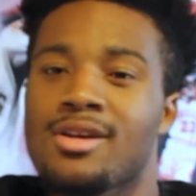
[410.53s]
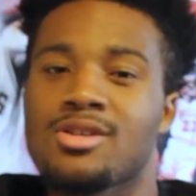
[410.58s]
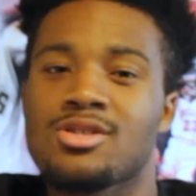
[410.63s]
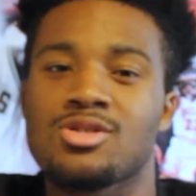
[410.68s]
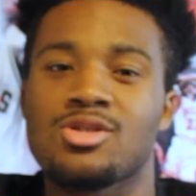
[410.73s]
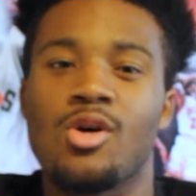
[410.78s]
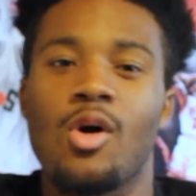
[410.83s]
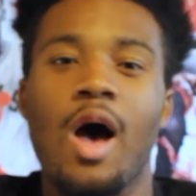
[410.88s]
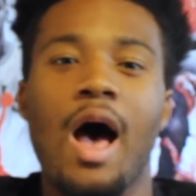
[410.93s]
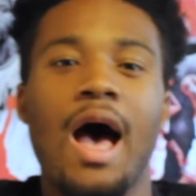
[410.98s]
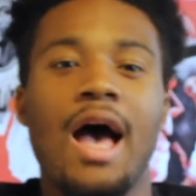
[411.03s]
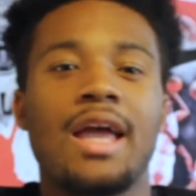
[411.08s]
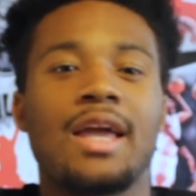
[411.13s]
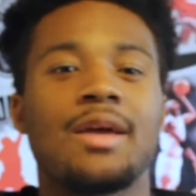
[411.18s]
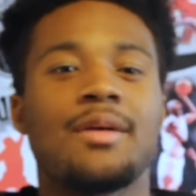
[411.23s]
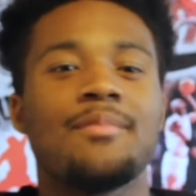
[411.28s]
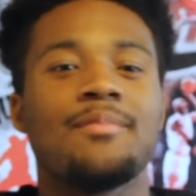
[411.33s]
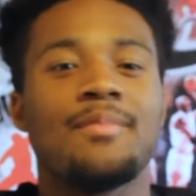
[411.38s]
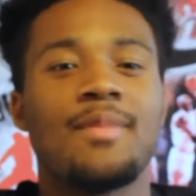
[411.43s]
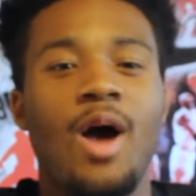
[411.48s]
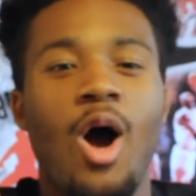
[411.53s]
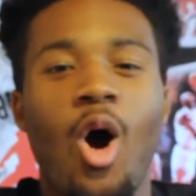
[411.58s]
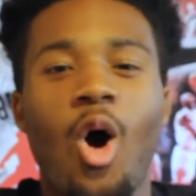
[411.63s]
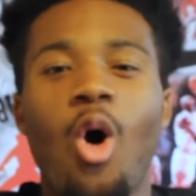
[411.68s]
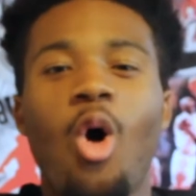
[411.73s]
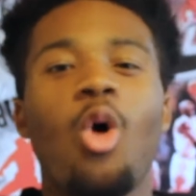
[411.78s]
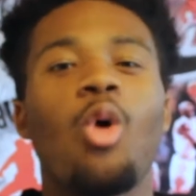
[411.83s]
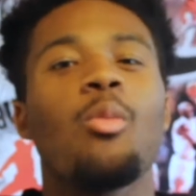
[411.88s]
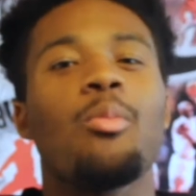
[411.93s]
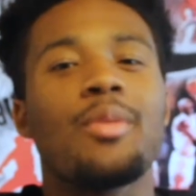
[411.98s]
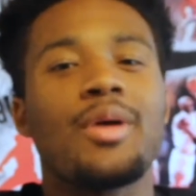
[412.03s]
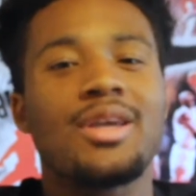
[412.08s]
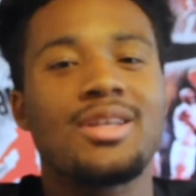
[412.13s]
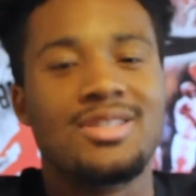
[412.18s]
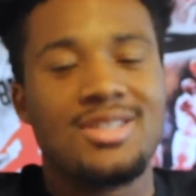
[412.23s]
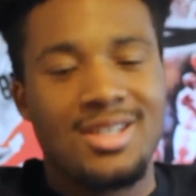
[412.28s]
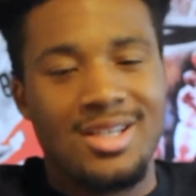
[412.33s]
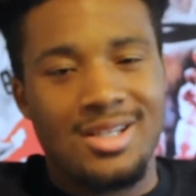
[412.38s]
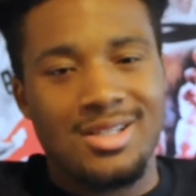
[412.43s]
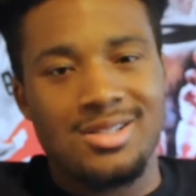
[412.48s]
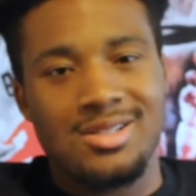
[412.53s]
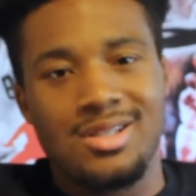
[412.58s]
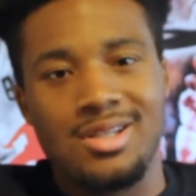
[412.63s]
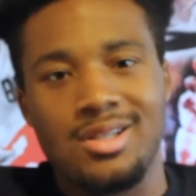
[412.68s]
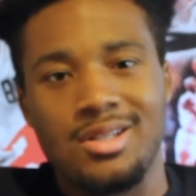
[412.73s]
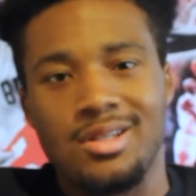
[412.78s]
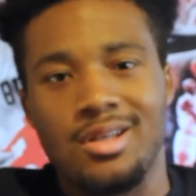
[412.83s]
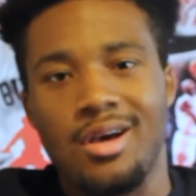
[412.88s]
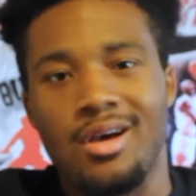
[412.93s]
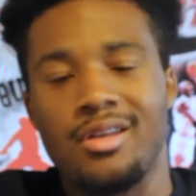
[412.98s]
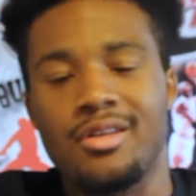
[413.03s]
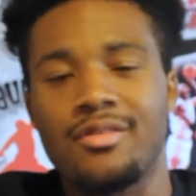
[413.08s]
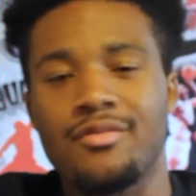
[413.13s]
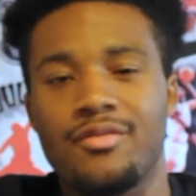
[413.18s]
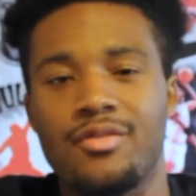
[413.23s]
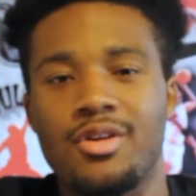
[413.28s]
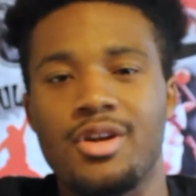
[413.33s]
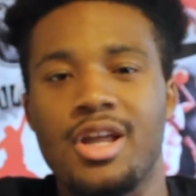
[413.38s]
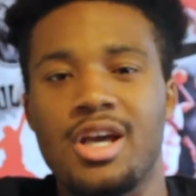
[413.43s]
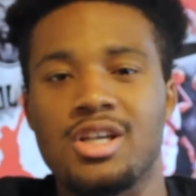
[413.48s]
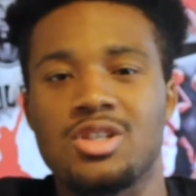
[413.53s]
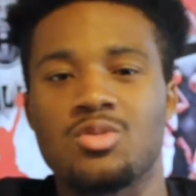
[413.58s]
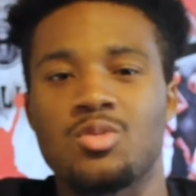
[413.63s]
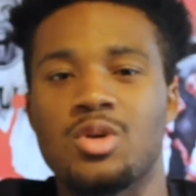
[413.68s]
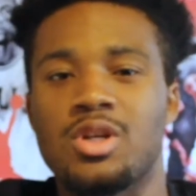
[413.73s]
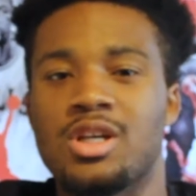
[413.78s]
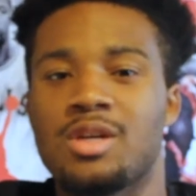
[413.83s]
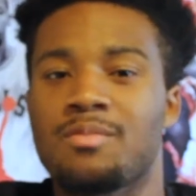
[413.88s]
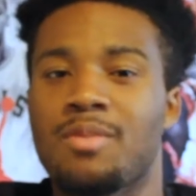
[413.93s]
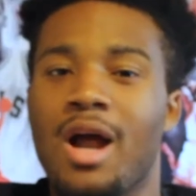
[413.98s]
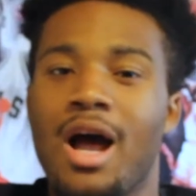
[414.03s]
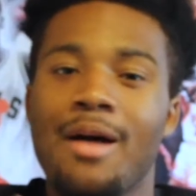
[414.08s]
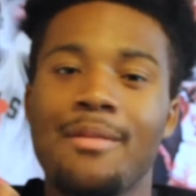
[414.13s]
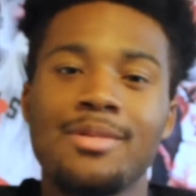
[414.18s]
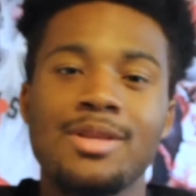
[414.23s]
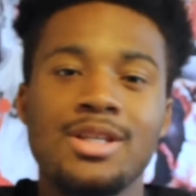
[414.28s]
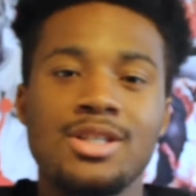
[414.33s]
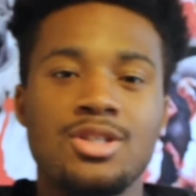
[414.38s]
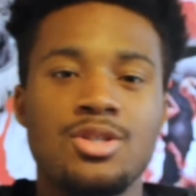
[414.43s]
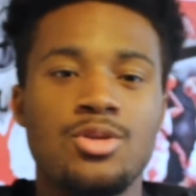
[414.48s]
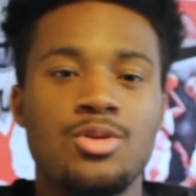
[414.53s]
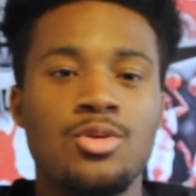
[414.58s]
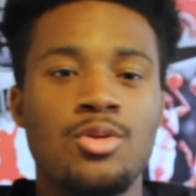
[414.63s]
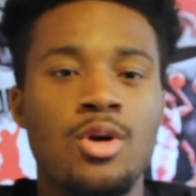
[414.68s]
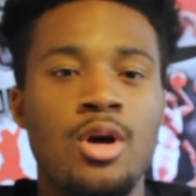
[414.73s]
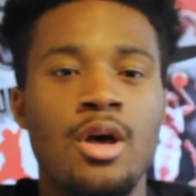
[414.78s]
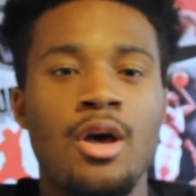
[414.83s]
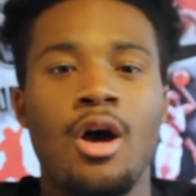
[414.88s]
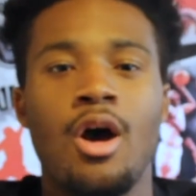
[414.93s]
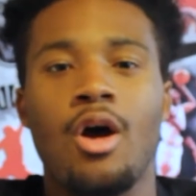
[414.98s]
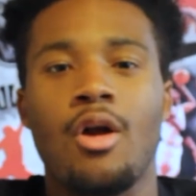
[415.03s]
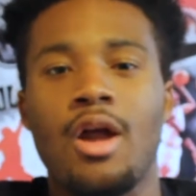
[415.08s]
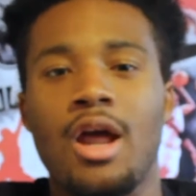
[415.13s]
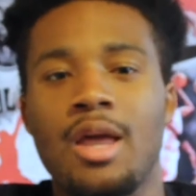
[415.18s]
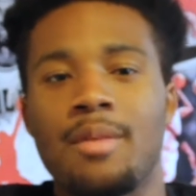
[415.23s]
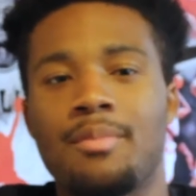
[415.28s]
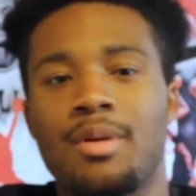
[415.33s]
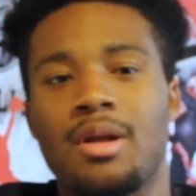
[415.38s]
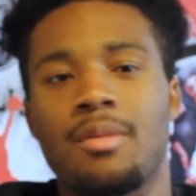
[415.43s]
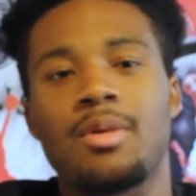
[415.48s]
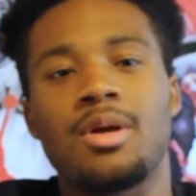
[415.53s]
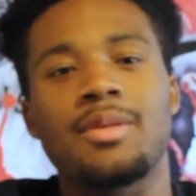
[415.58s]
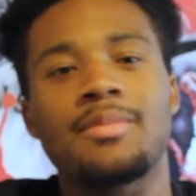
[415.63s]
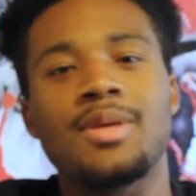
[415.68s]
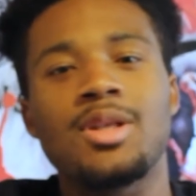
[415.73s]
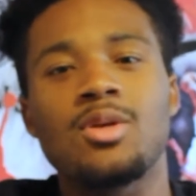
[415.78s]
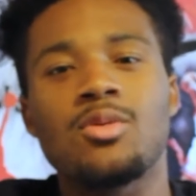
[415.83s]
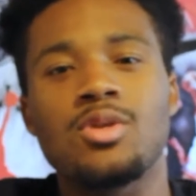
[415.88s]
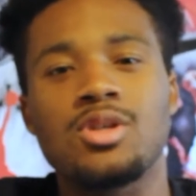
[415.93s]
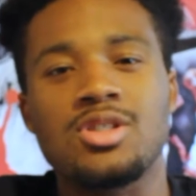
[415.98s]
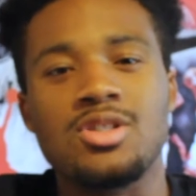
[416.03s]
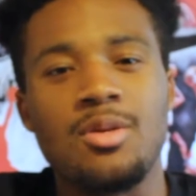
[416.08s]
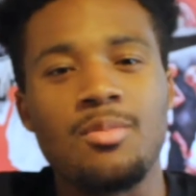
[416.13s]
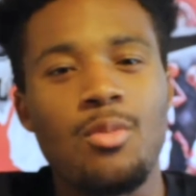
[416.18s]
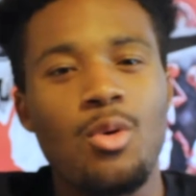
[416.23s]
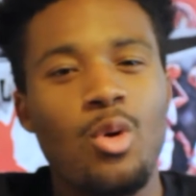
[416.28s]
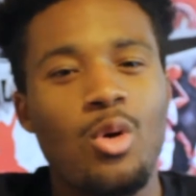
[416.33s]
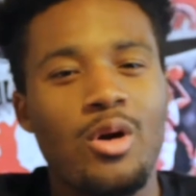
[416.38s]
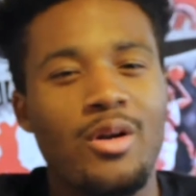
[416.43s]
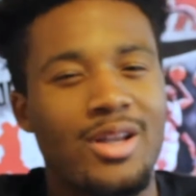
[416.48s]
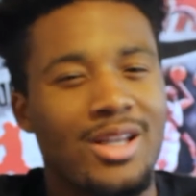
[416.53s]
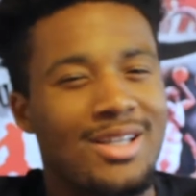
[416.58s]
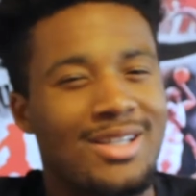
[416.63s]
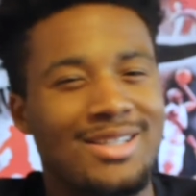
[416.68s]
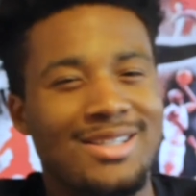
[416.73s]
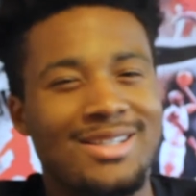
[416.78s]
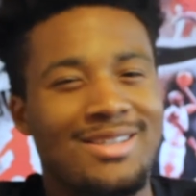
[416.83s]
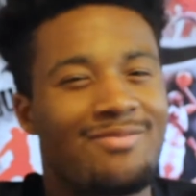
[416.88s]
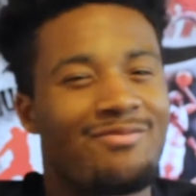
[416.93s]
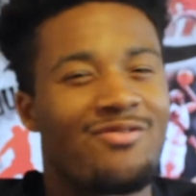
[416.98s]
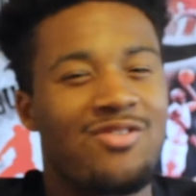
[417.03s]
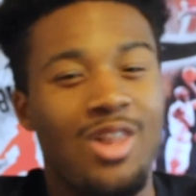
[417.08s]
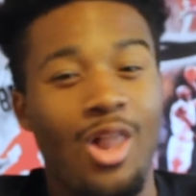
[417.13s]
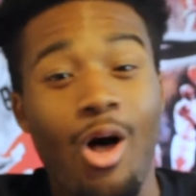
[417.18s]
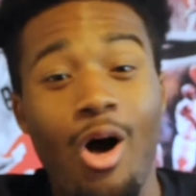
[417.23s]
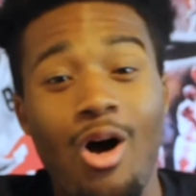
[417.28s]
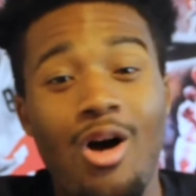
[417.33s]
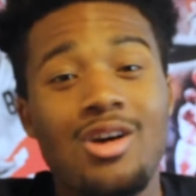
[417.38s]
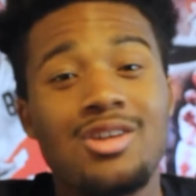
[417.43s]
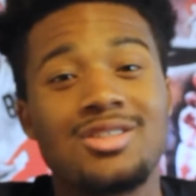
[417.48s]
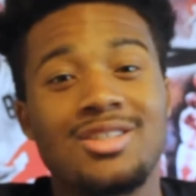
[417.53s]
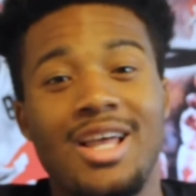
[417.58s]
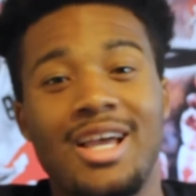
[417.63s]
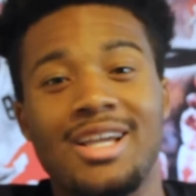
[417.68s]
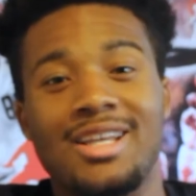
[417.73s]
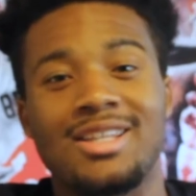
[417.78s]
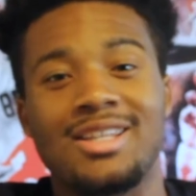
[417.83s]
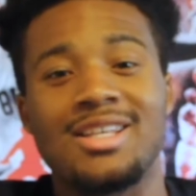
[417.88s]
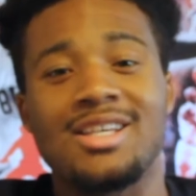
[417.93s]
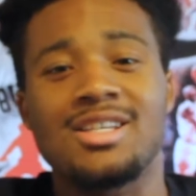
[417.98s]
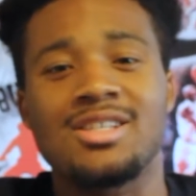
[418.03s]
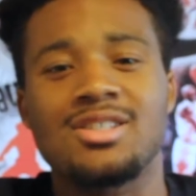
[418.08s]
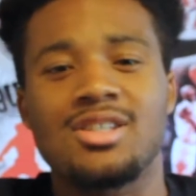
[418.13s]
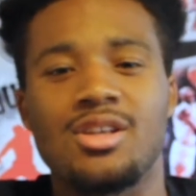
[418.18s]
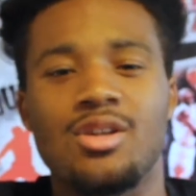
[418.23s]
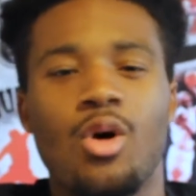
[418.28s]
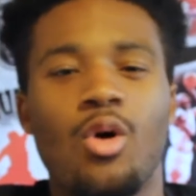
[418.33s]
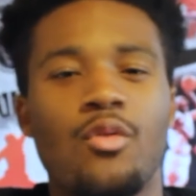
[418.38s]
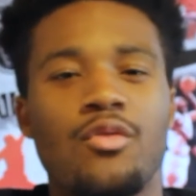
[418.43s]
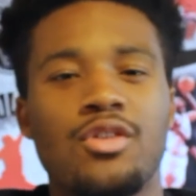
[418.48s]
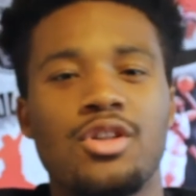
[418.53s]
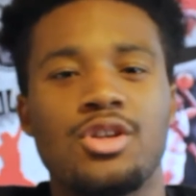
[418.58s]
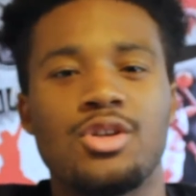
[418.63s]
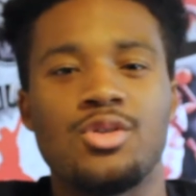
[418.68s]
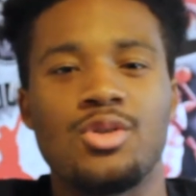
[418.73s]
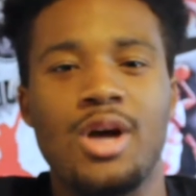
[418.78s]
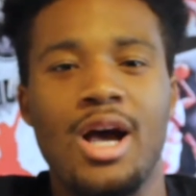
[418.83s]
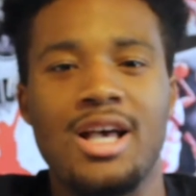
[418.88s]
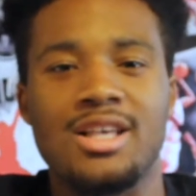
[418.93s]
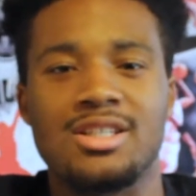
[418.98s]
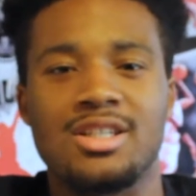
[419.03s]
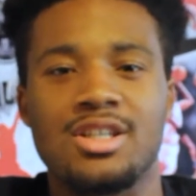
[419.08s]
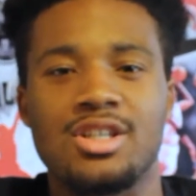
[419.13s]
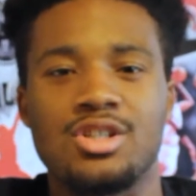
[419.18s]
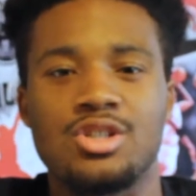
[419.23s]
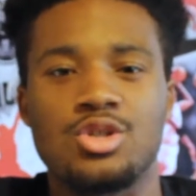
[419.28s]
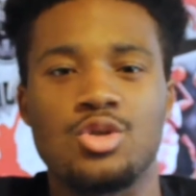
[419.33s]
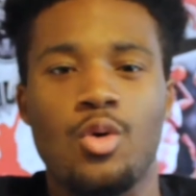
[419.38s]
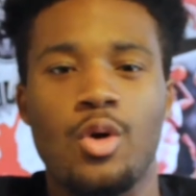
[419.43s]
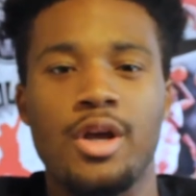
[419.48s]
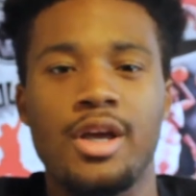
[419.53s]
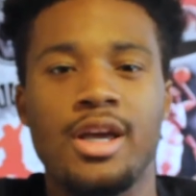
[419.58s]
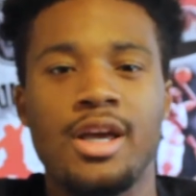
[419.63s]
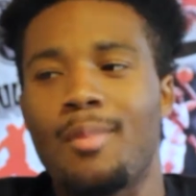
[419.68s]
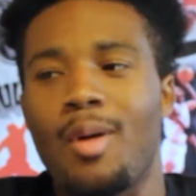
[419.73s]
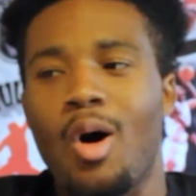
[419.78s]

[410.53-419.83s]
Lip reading: So I am hoping to get a skit done for next week, probably two, all right? But I'm gonna be doing some more vlogs like this and hopefully you guys can enjoy it.